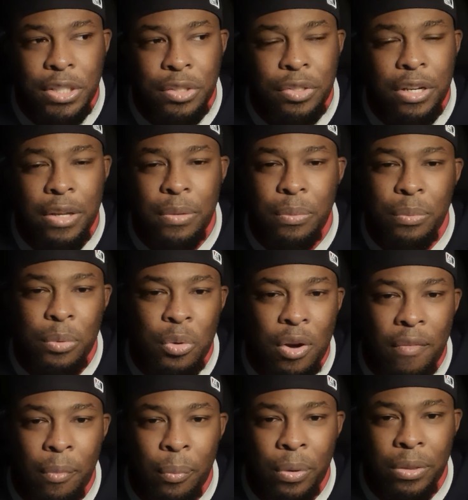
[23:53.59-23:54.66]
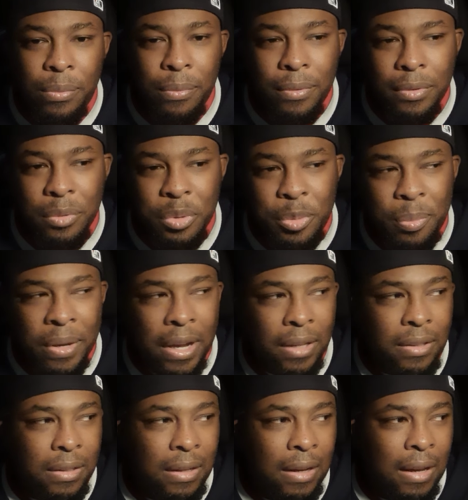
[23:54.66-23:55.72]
treat whoever I'm with respect.